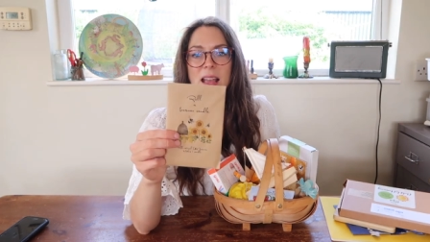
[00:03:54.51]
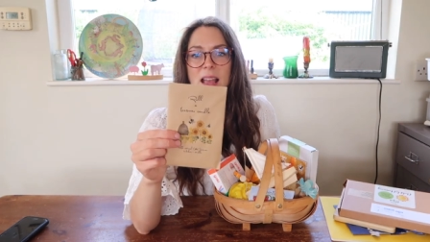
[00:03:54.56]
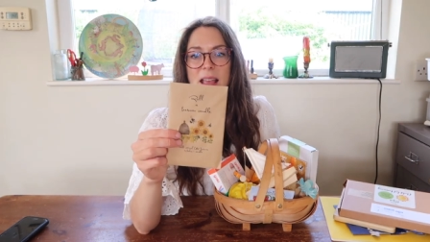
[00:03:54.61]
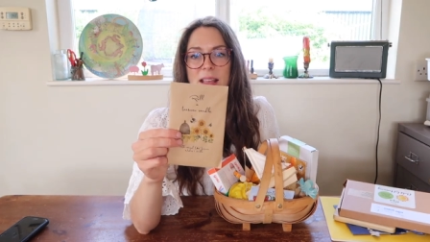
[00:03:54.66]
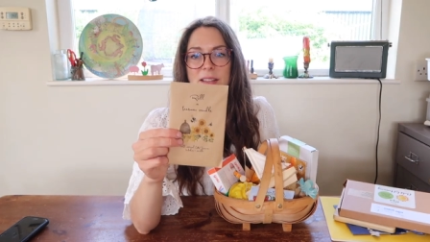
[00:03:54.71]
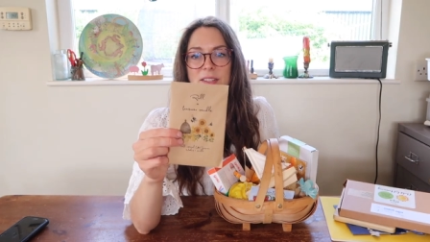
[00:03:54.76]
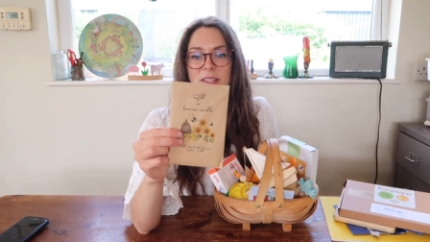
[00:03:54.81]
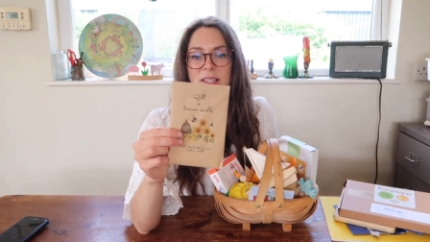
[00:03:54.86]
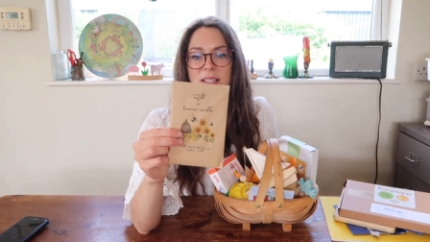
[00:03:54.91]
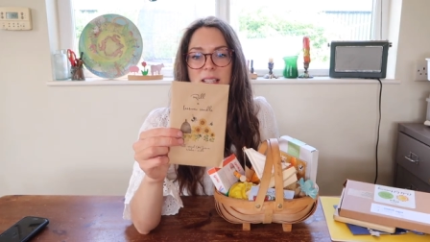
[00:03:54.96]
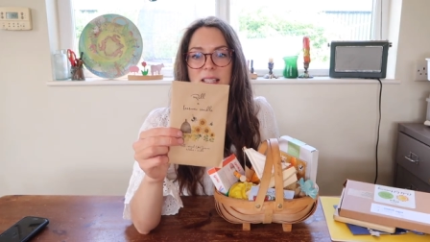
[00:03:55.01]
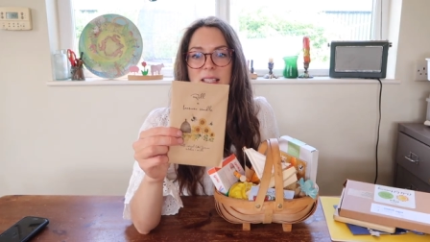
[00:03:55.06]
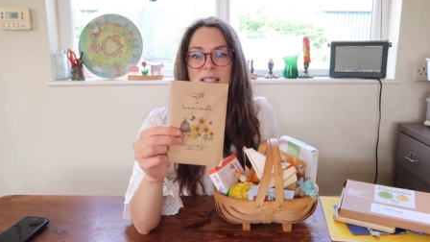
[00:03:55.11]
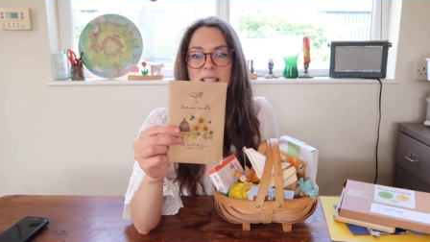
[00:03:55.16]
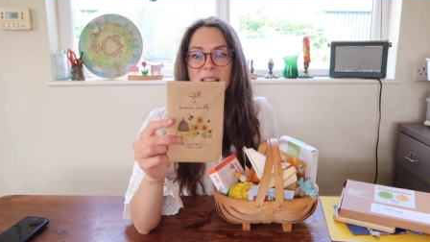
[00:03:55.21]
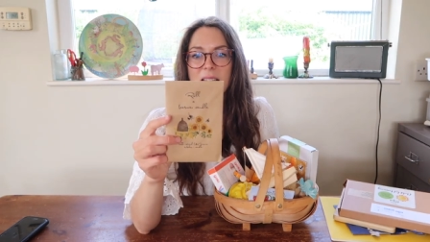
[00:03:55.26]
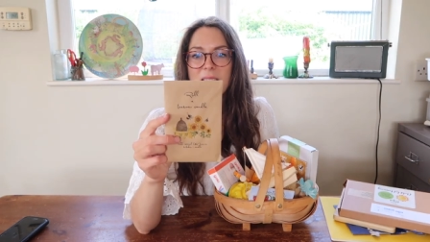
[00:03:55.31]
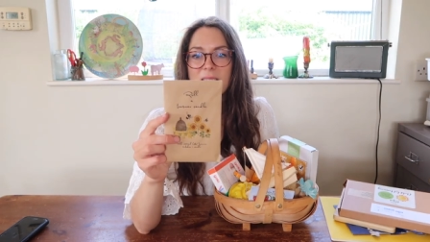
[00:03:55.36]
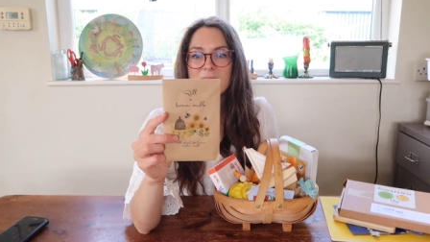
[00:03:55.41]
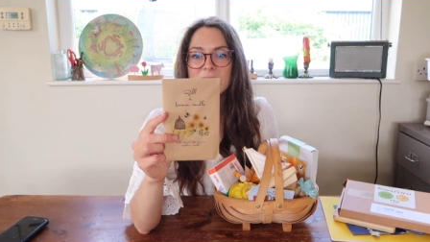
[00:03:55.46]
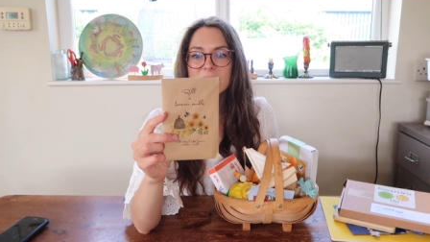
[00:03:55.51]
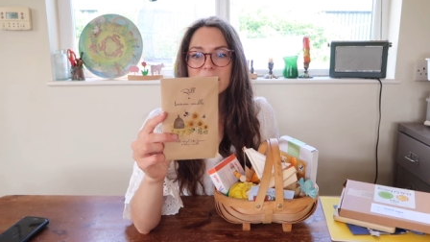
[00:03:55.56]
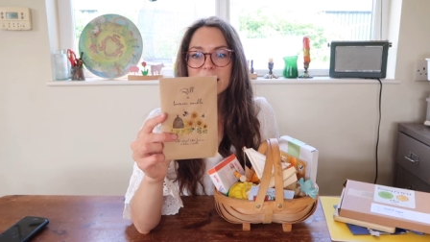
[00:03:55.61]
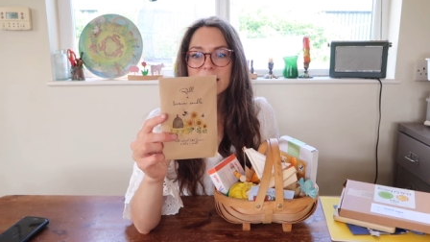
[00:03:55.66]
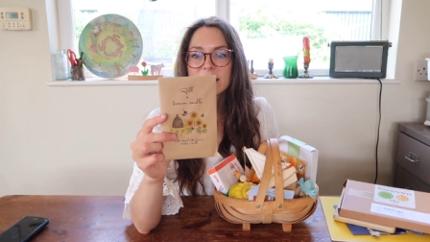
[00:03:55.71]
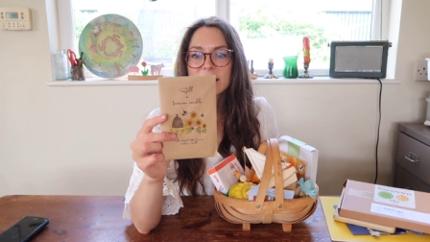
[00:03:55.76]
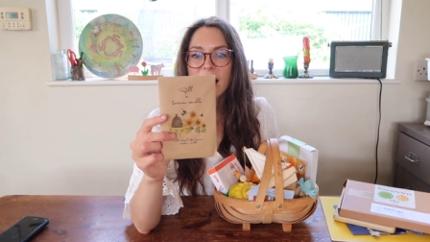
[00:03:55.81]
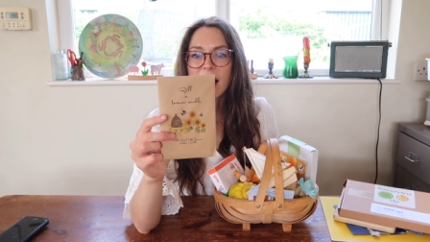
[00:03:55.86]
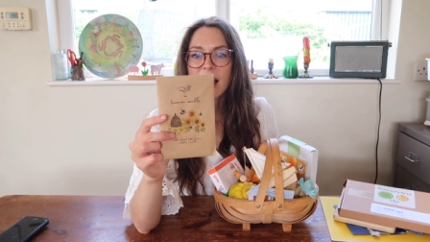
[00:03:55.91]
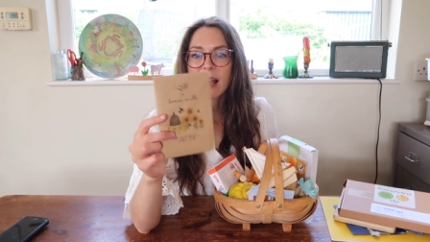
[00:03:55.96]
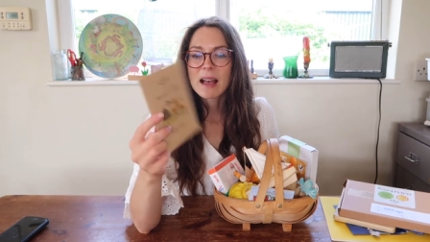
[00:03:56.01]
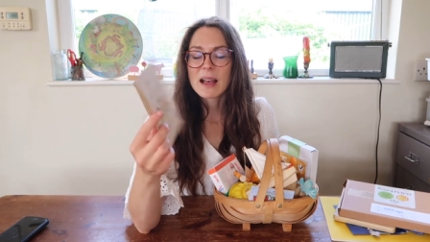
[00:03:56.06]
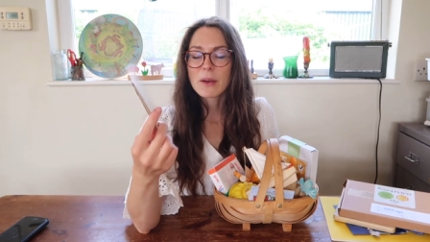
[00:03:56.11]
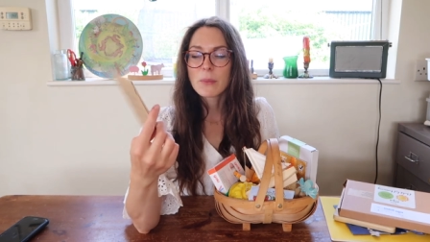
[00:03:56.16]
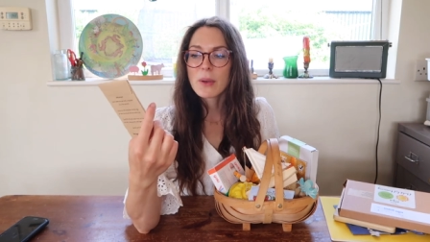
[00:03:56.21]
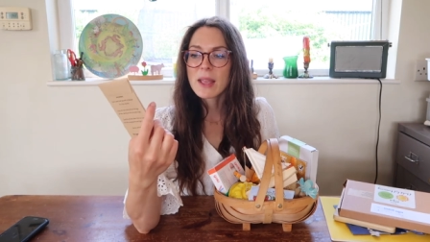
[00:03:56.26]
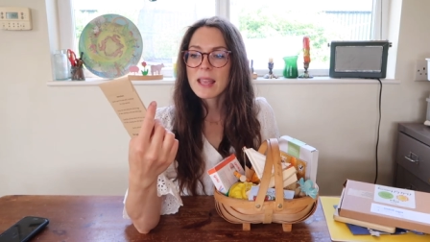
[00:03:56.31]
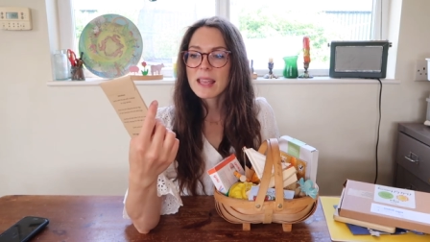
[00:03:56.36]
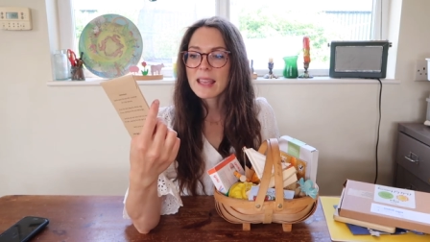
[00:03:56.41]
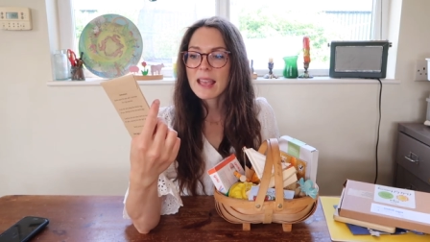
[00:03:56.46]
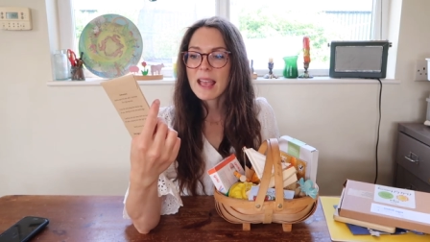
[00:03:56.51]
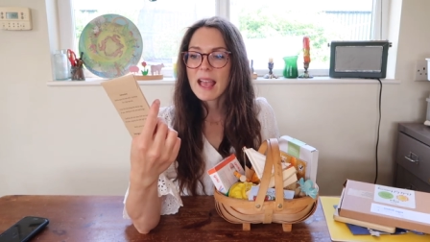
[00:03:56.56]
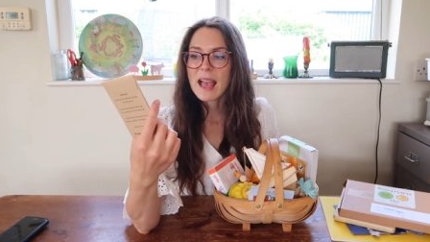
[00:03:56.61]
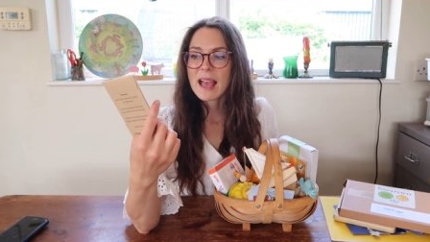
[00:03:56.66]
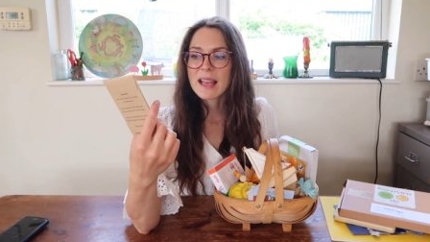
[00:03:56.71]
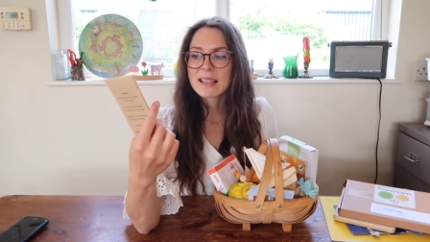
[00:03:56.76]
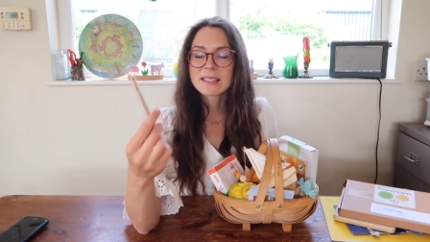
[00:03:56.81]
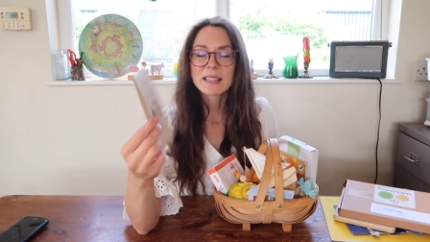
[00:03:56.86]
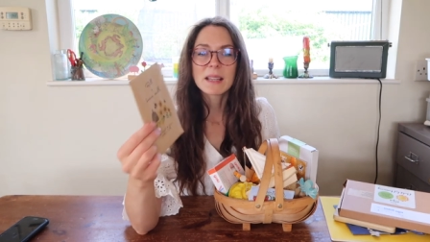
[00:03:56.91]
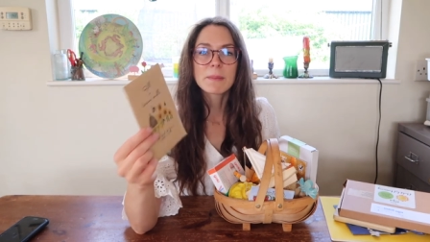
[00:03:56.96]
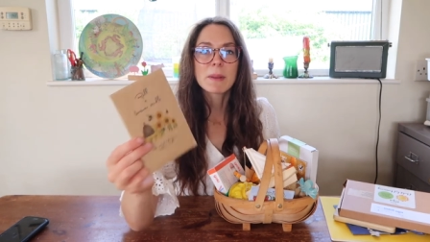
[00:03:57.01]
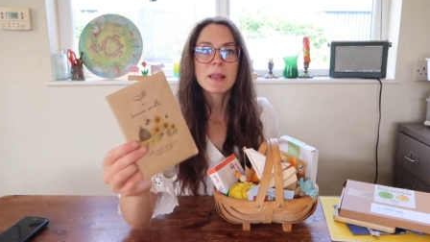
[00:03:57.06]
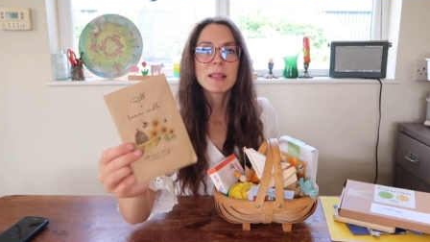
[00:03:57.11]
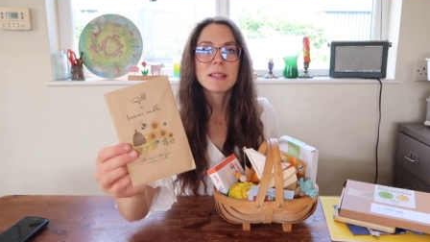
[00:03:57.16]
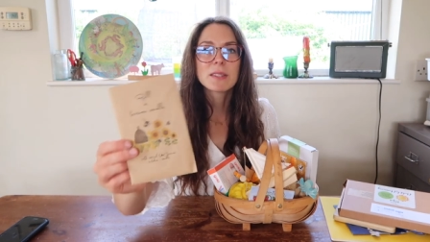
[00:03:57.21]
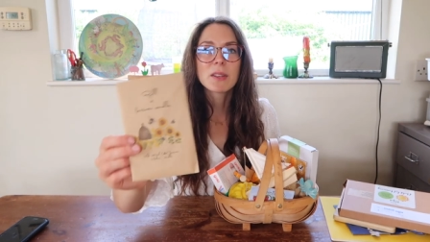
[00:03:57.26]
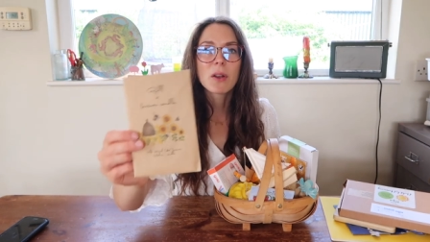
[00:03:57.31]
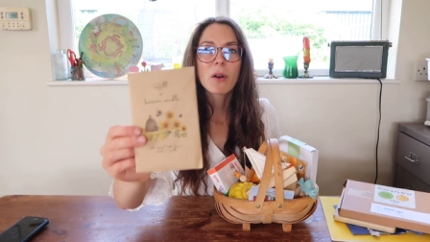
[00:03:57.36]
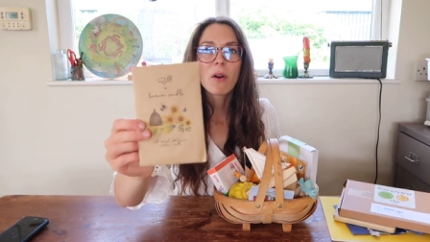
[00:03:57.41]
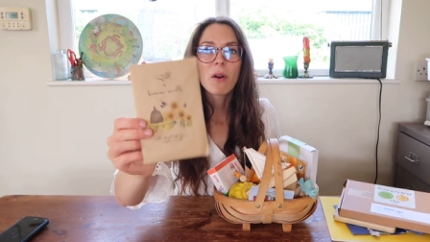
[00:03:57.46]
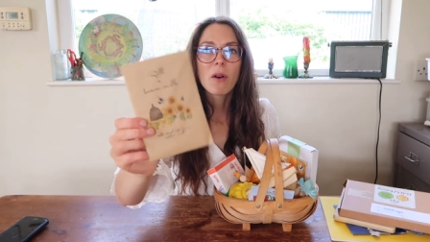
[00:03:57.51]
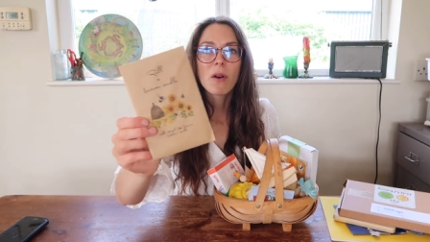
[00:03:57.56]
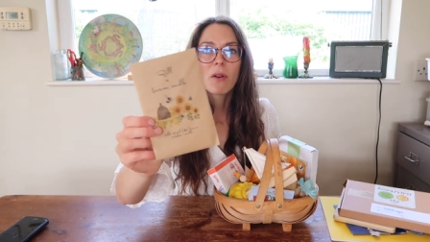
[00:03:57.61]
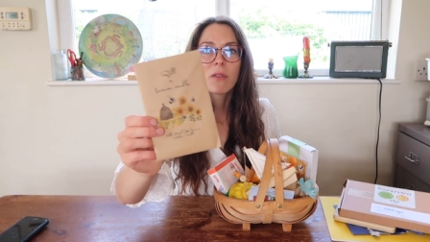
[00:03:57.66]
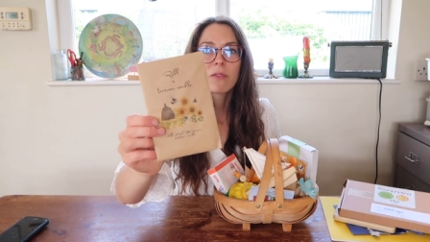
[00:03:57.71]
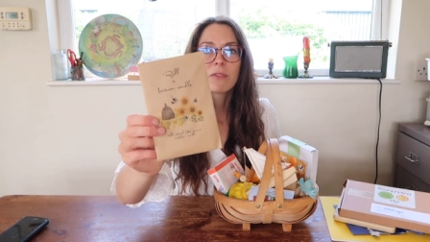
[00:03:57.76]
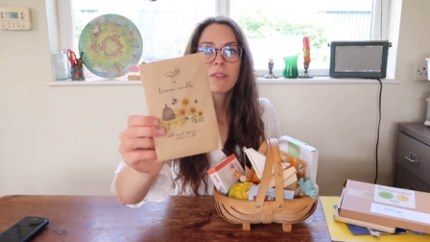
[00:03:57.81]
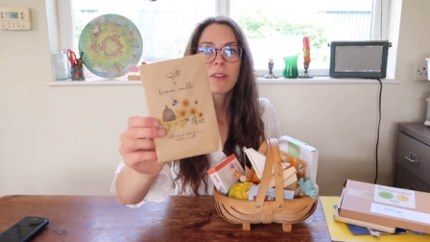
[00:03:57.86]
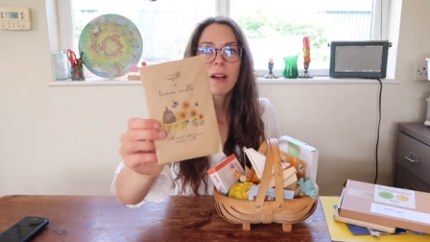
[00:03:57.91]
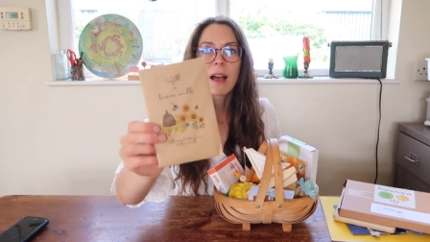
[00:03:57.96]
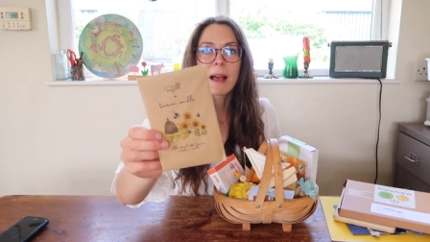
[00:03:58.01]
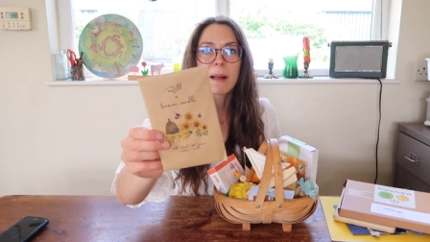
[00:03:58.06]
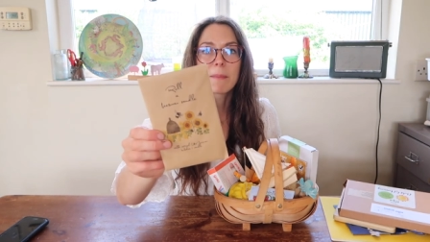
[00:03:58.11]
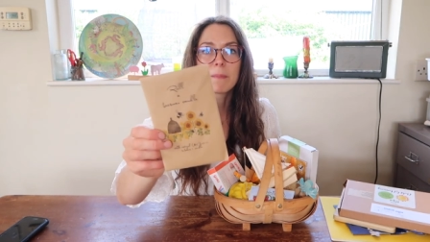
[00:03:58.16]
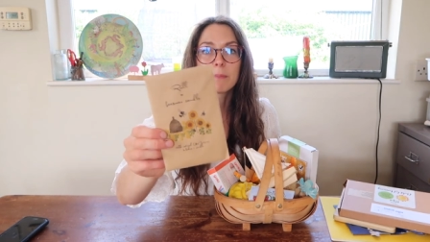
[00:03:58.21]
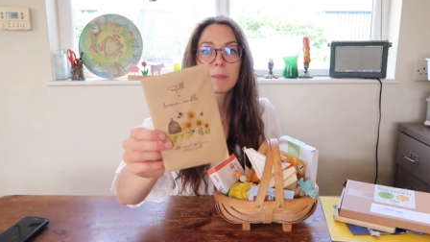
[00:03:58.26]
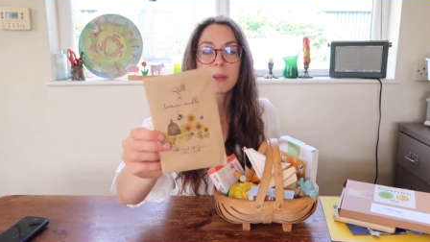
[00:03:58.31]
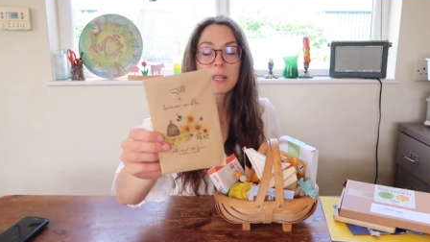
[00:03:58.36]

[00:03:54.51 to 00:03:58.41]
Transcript: It just contains a uh, wick and a piece of um,